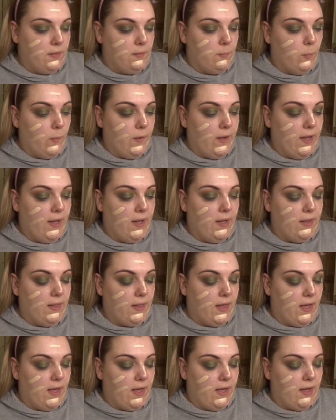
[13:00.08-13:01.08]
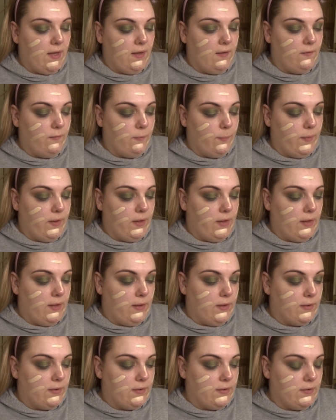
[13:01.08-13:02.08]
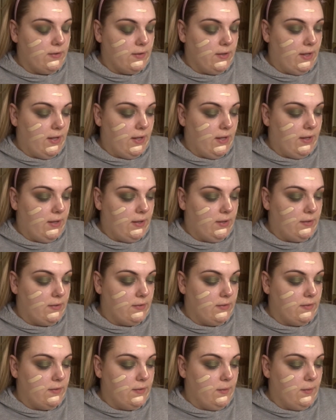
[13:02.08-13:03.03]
the way that I've been getting